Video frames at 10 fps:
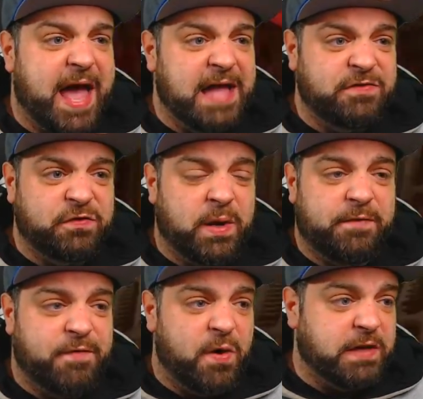I just want to
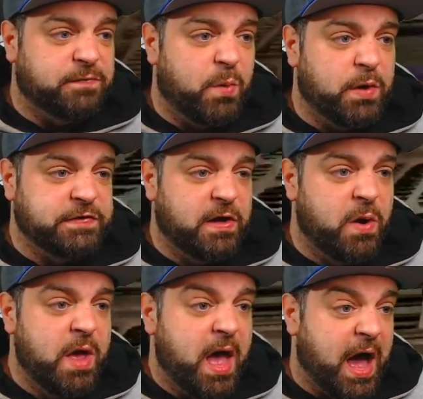focus more so
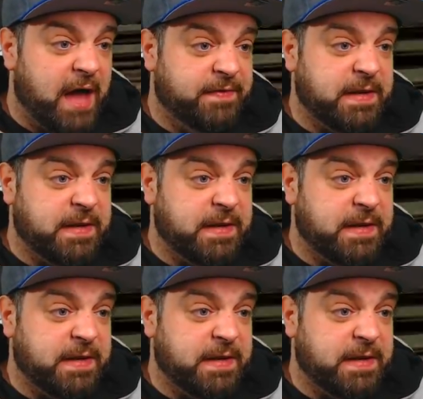on the